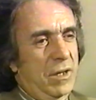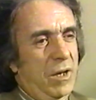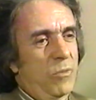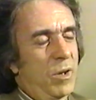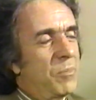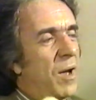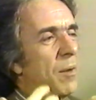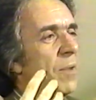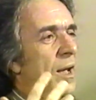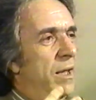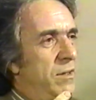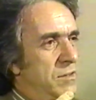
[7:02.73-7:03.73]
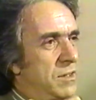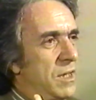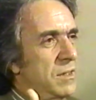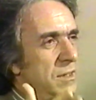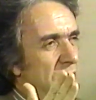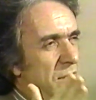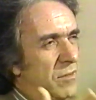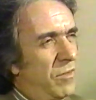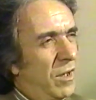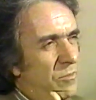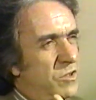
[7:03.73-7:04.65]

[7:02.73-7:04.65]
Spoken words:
I went by my instincts and I developed